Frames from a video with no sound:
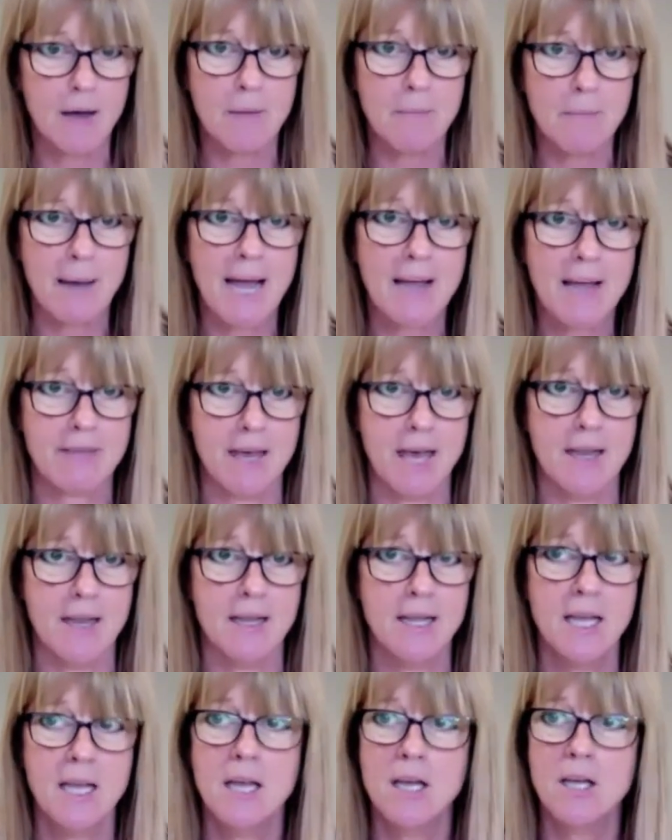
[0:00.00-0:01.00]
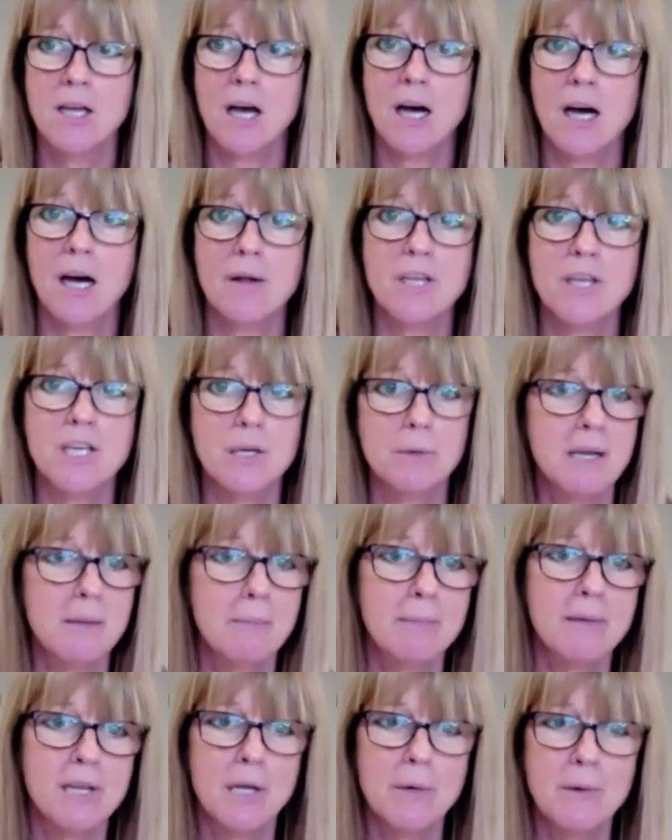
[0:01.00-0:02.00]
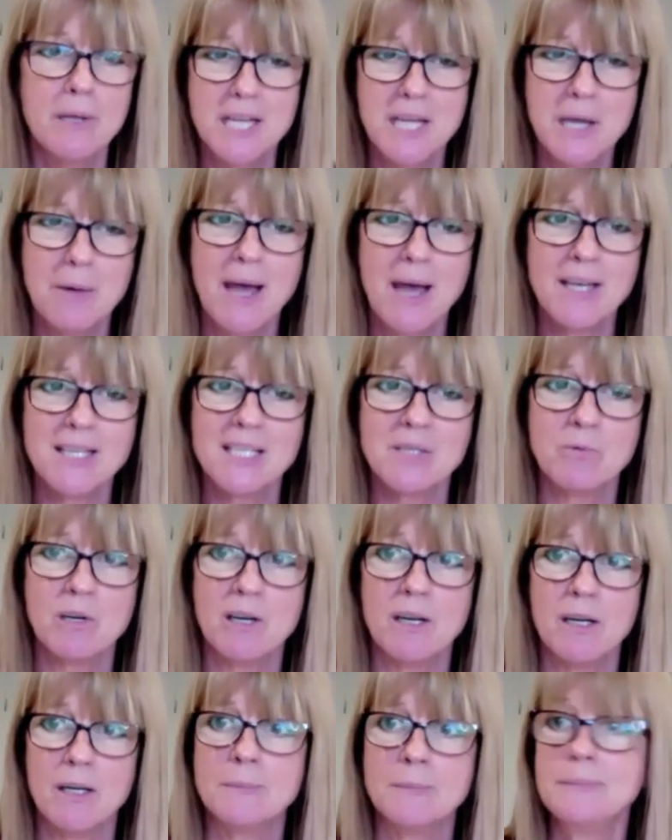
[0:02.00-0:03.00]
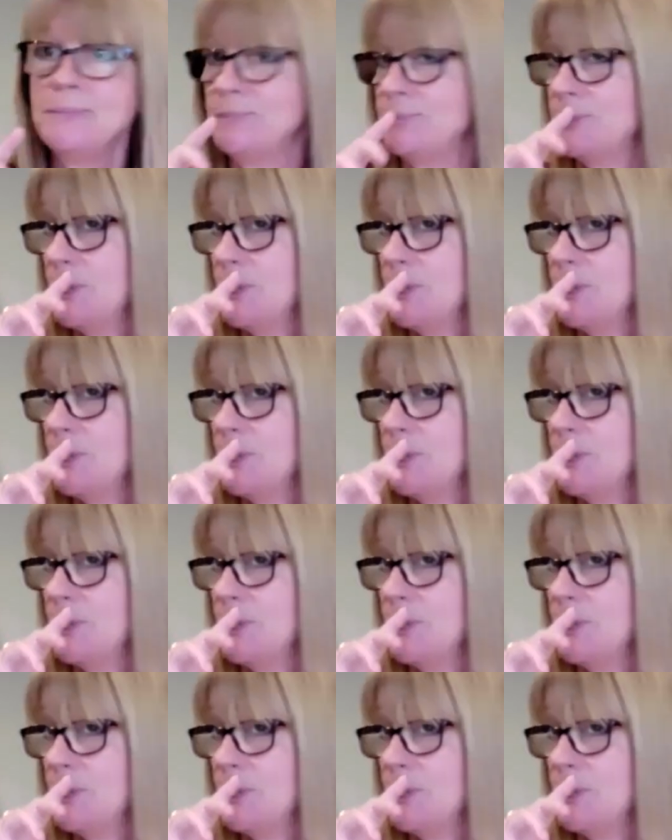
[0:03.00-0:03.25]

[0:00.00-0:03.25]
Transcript: uh, back then. Uh, you in you in the US were